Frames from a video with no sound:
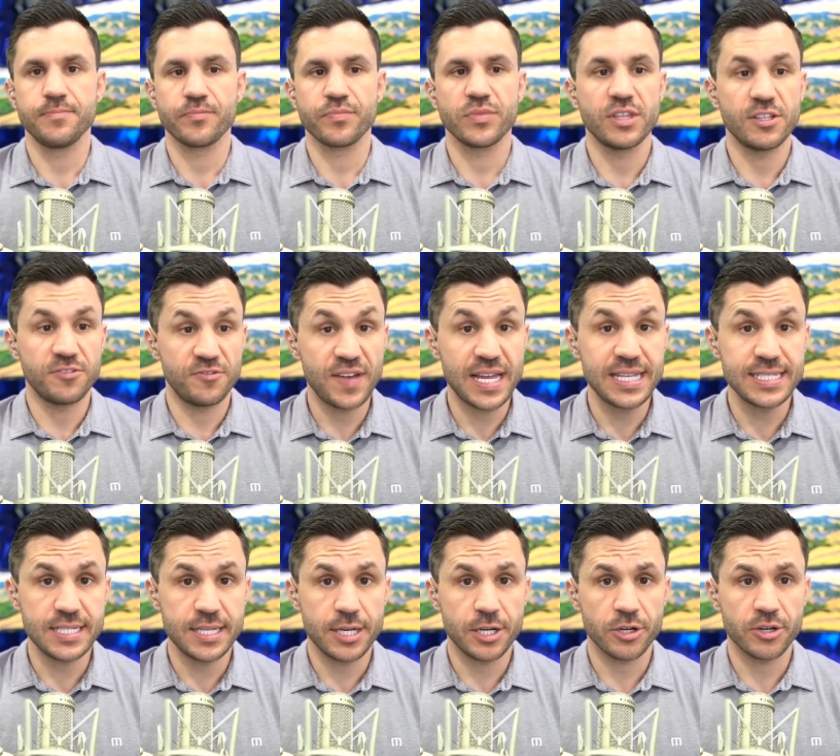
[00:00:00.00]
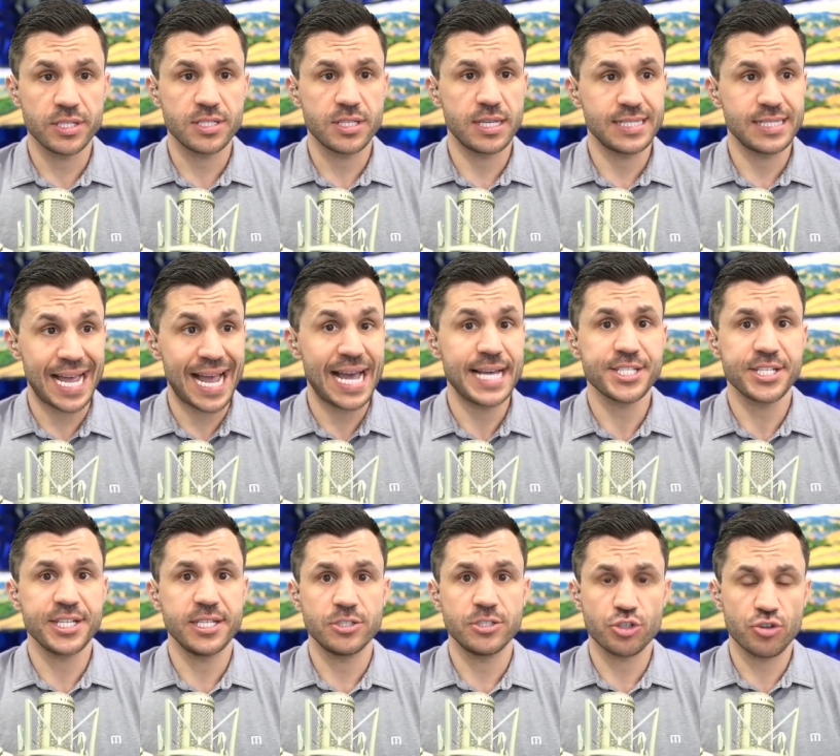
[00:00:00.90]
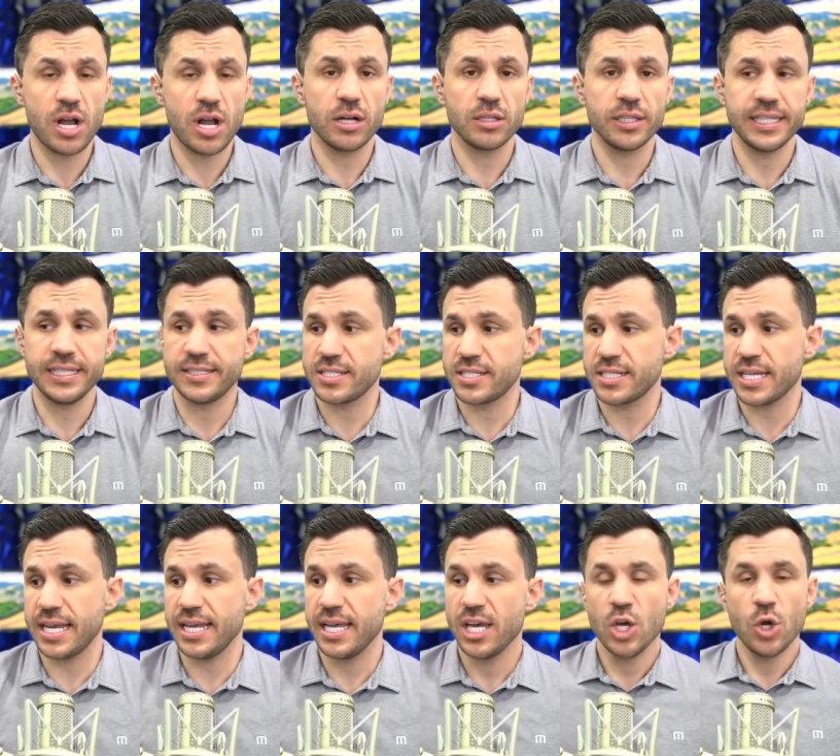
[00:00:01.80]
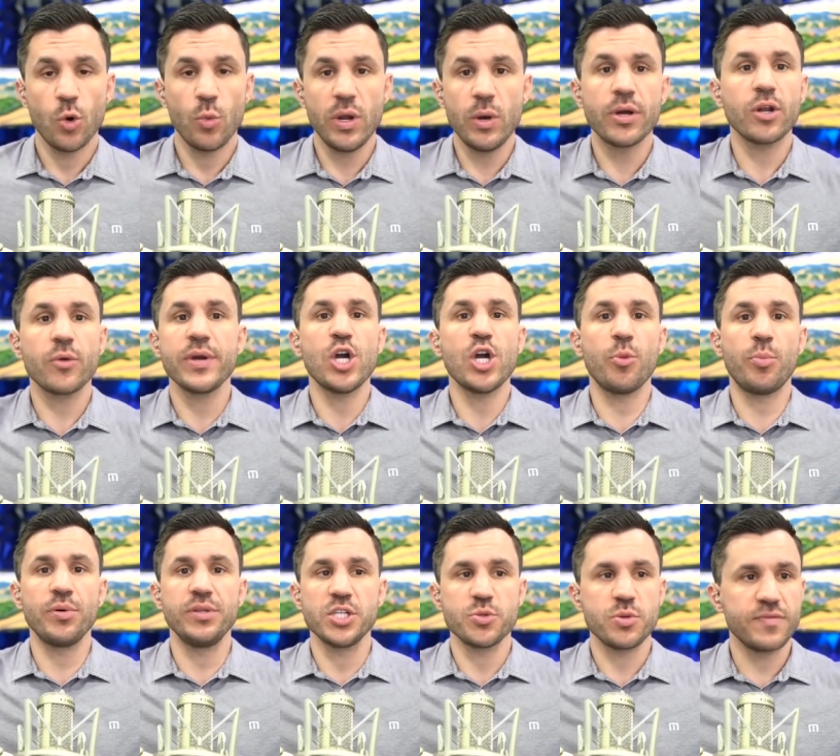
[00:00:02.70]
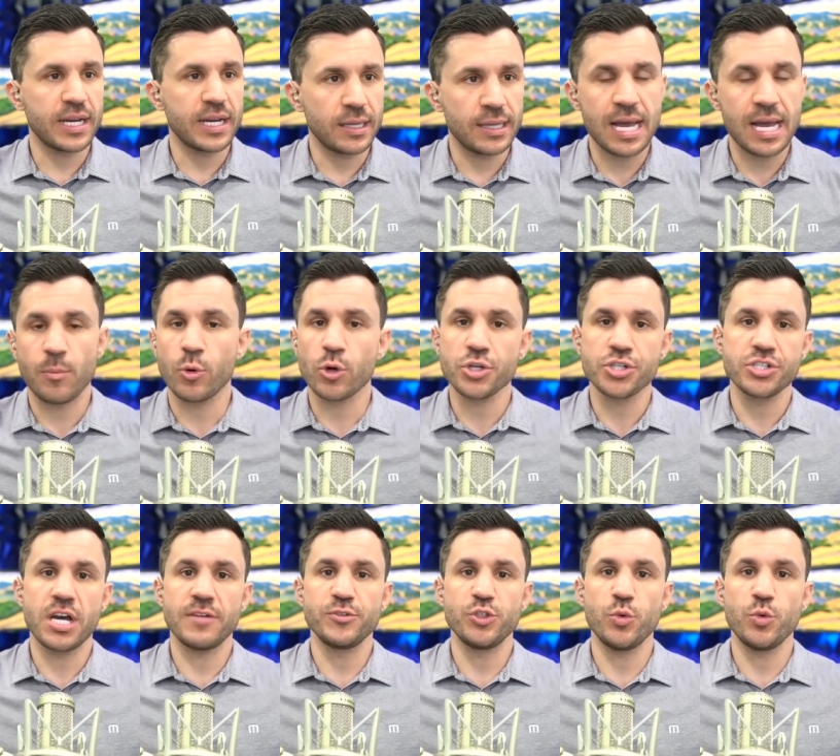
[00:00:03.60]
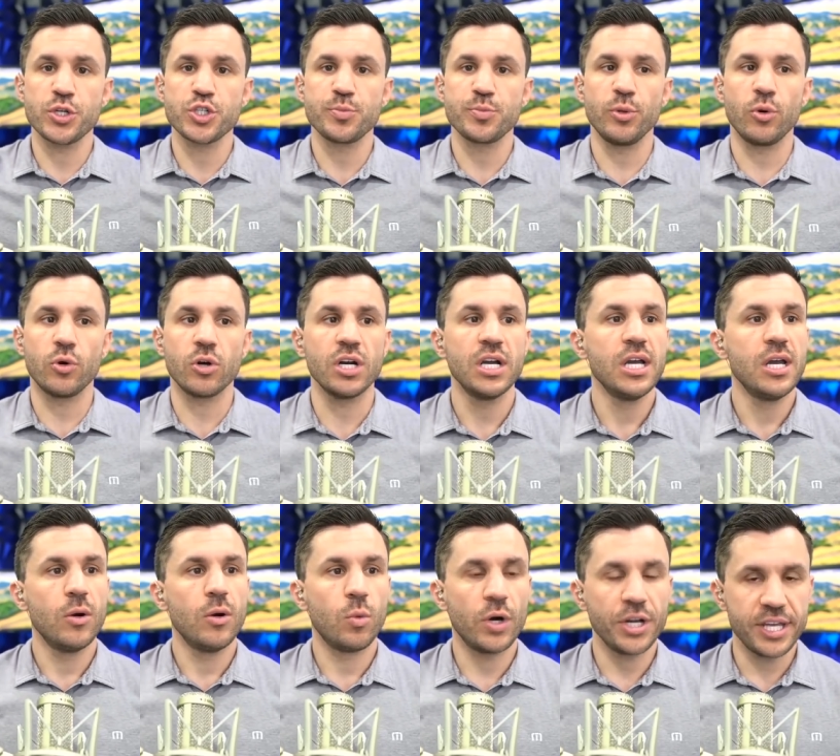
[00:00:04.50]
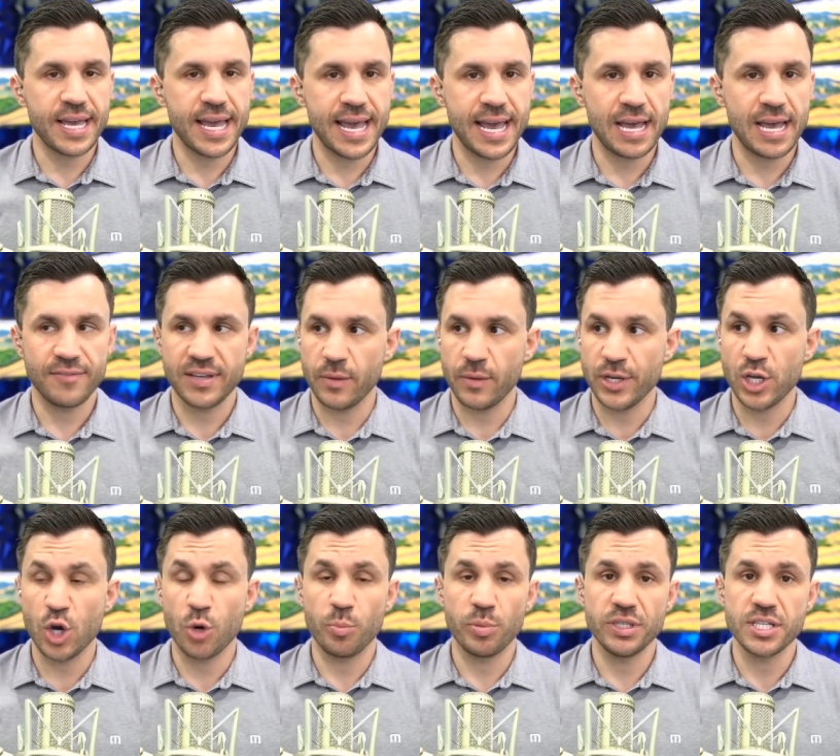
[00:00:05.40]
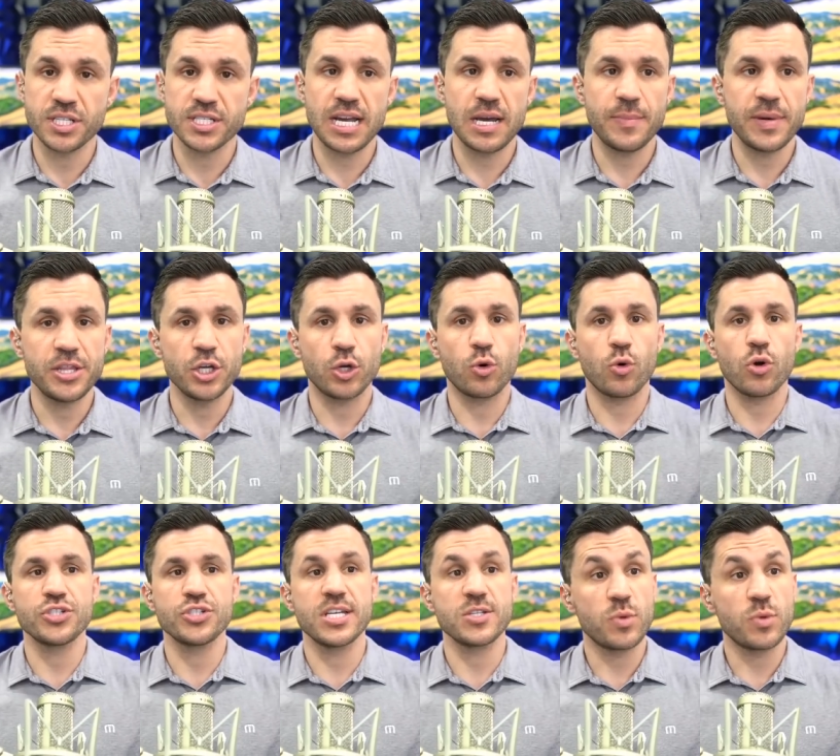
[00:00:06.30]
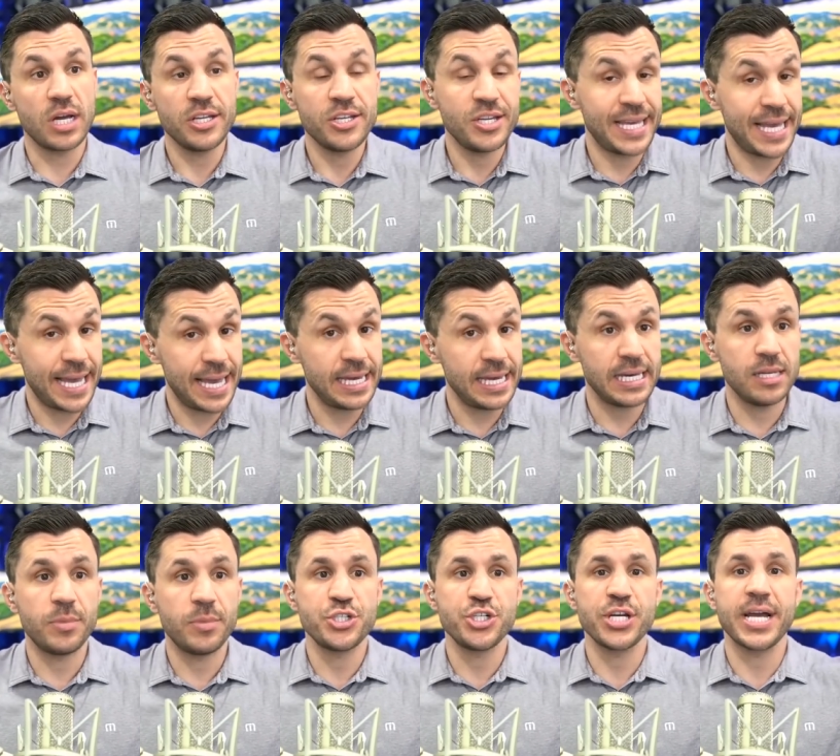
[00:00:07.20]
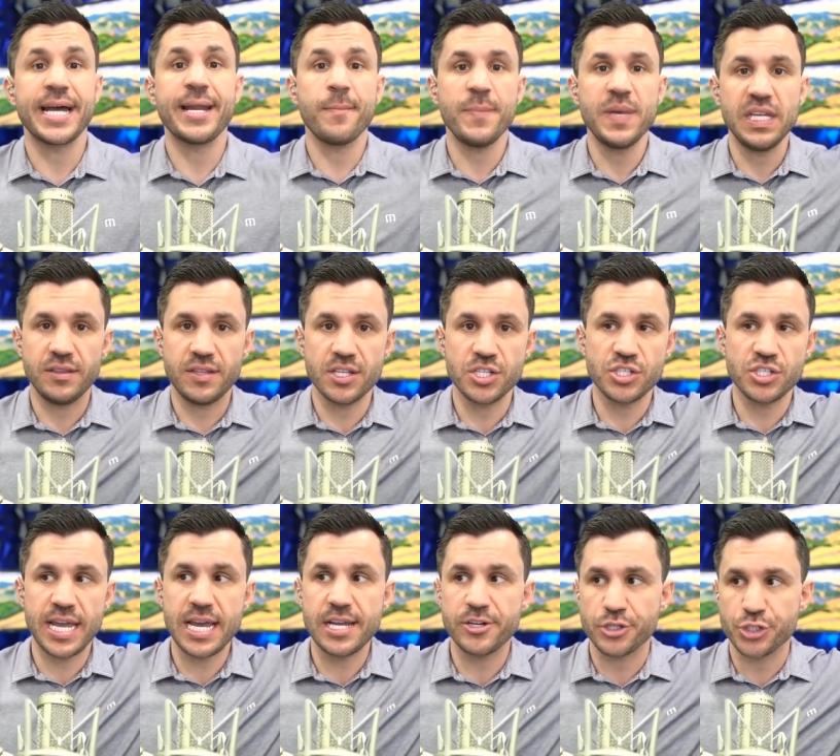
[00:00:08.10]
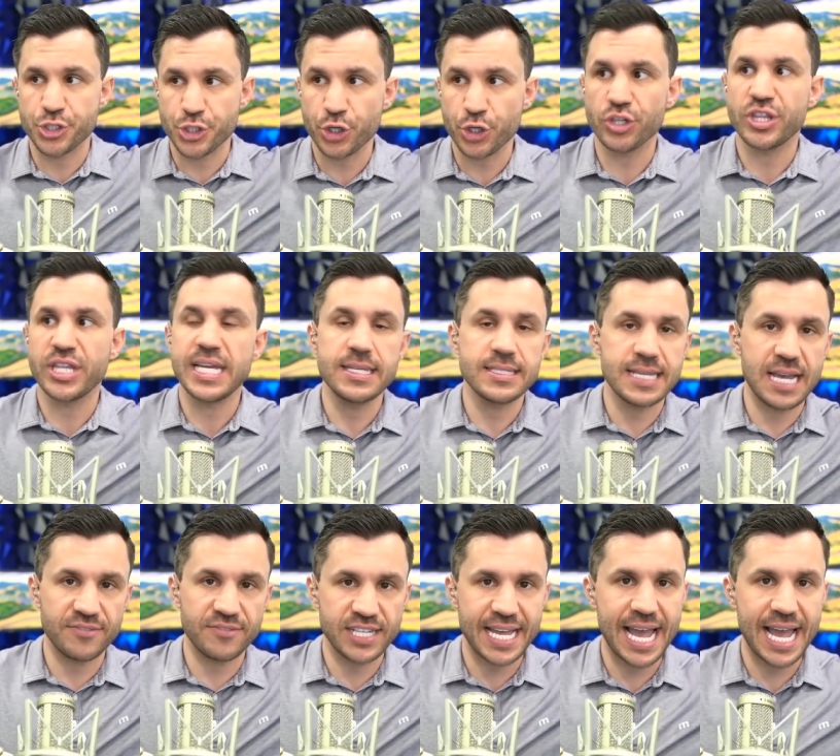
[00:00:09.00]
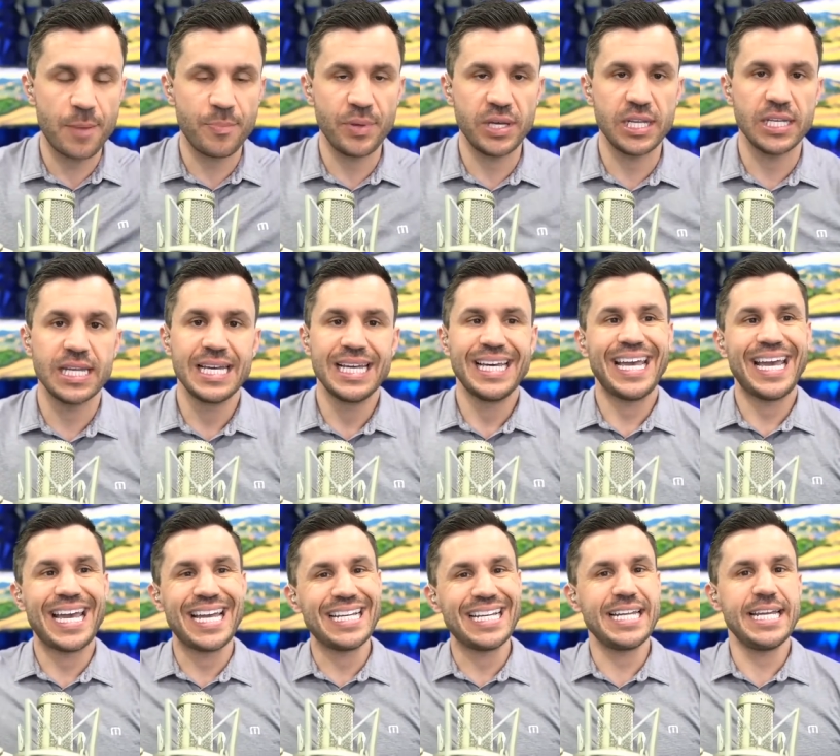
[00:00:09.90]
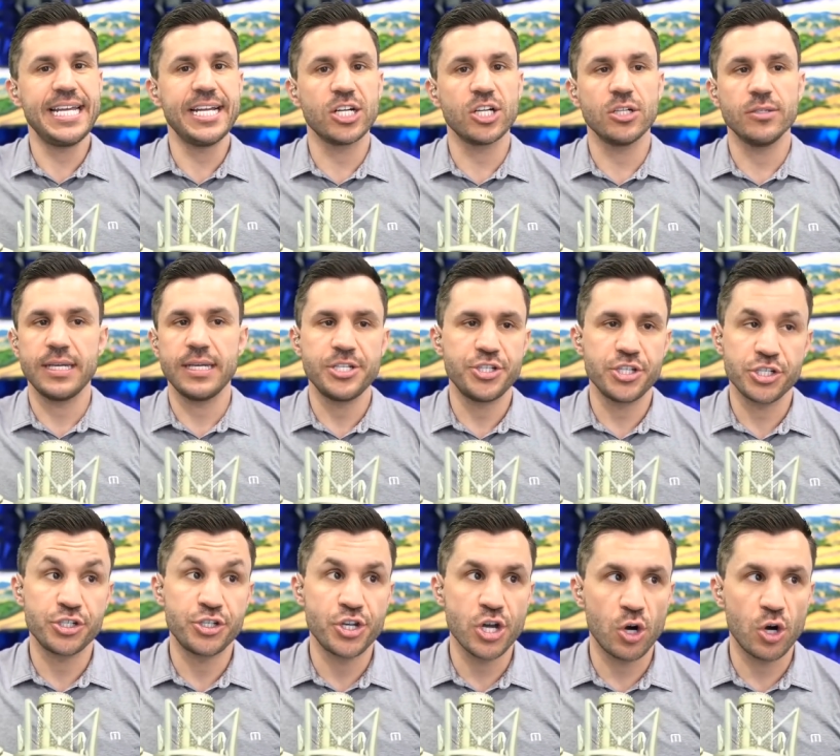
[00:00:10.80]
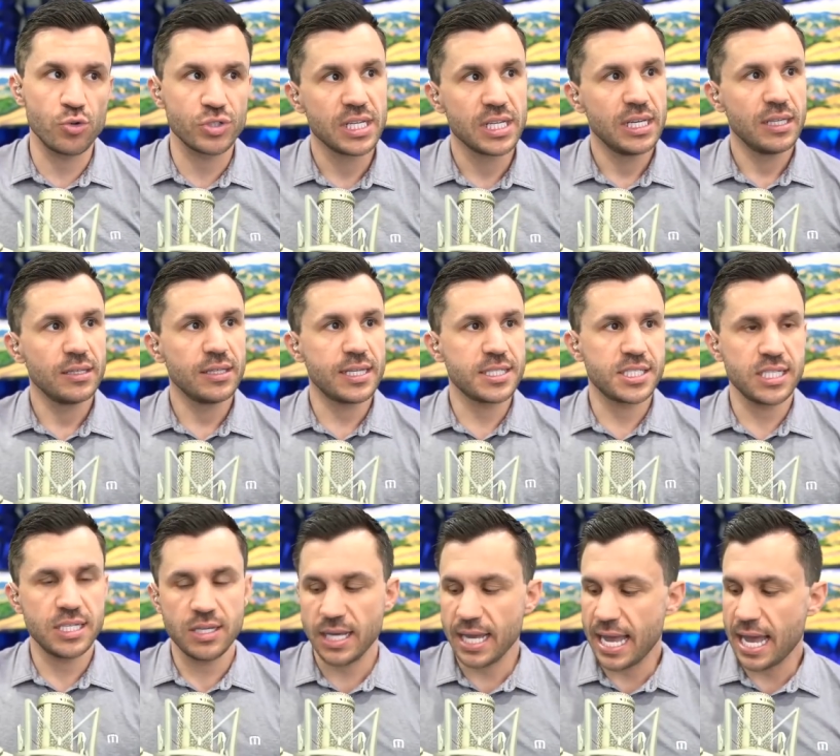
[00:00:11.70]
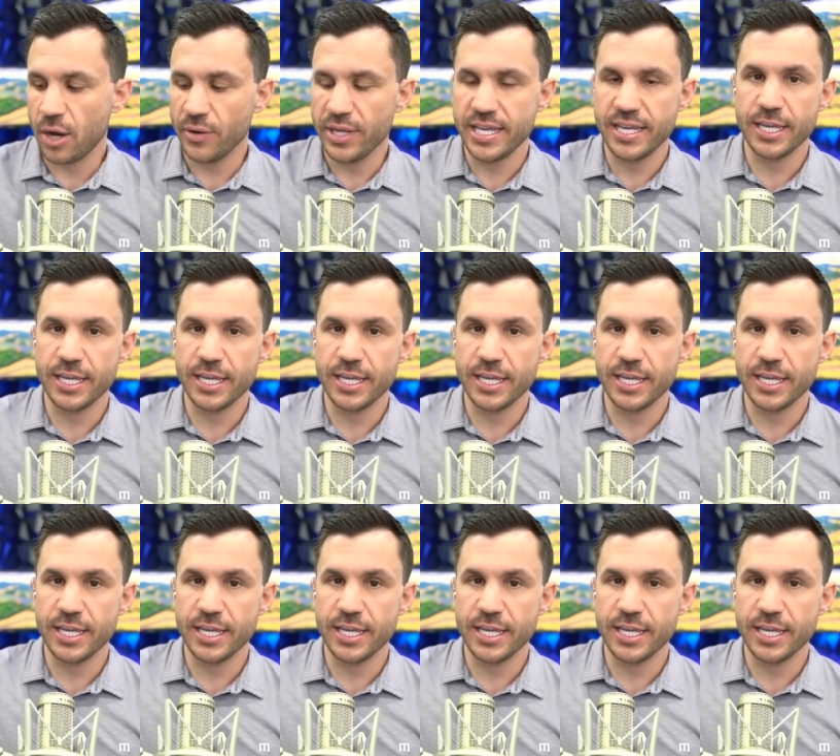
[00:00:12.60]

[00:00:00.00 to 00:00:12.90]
defense here is asking strongly to say, we want to reopen this. We've got a lot more stuff to explore. What do you have? Can we open this up? And the court says, well, you can, but you got to meet this standard. Certain things have to happen. And here they just don't. Let's see how he